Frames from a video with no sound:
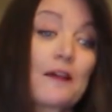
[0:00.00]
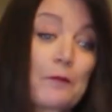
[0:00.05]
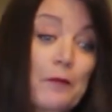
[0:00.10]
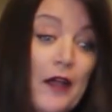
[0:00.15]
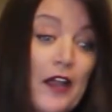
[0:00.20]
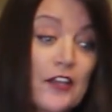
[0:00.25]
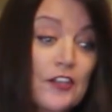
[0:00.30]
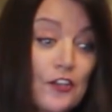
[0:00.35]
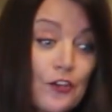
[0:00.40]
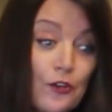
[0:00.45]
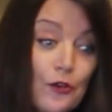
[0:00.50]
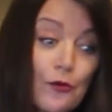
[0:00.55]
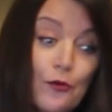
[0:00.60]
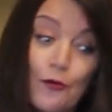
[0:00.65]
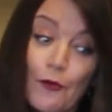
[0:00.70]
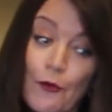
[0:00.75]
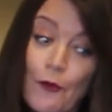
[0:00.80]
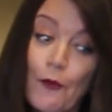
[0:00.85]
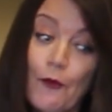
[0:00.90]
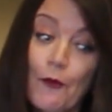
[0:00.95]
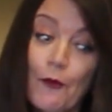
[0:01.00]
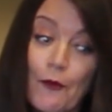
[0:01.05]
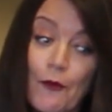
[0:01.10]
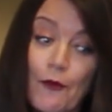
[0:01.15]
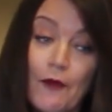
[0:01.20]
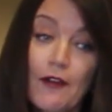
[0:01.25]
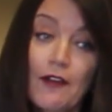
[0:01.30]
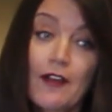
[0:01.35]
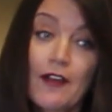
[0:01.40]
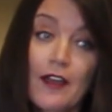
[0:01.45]
By you?
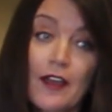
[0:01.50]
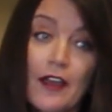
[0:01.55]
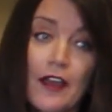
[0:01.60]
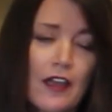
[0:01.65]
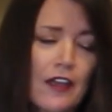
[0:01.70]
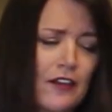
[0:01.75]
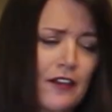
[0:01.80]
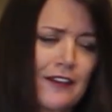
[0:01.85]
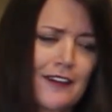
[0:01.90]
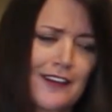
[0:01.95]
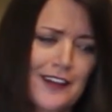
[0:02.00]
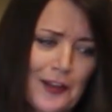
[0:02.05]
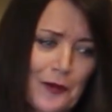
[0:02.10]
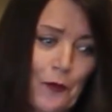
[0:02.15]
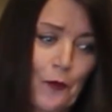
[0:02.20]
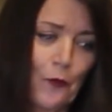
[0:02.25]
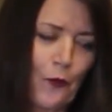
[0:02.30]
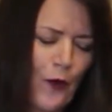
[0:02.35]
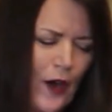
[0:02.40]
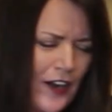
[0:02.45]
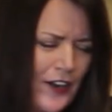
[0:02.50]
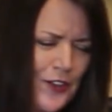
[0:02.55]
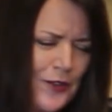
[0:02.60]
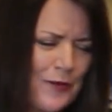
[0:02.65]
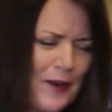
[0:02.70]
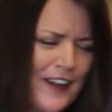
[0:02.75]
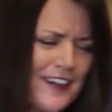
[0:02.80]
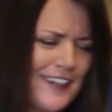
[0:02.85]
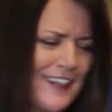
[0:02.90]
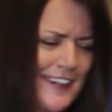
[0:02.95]
And why are you
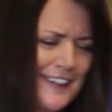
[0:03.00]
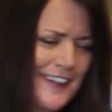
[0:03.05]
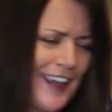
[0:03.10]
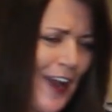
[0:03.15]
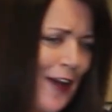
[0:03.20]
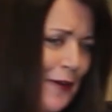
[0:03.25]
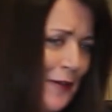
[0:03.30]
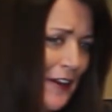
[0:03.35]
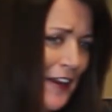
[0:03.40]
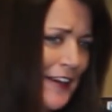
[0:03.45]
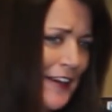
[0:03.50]
writing it down